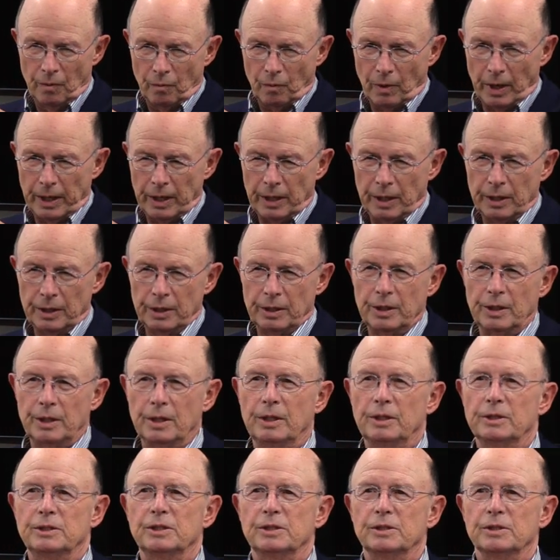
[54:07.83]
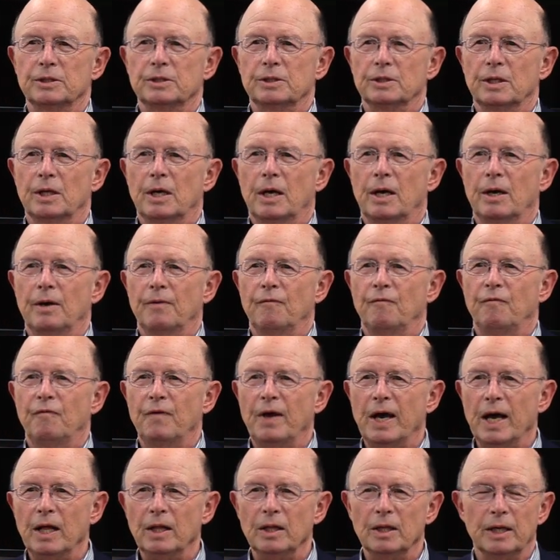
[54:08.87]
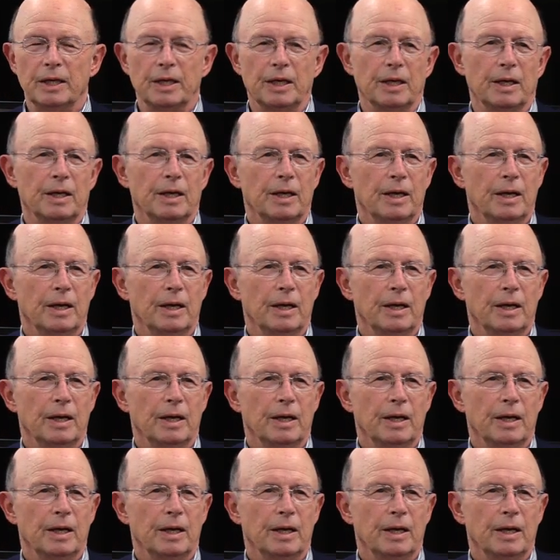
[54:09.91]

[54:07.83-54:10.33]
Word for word: right into this uh, valley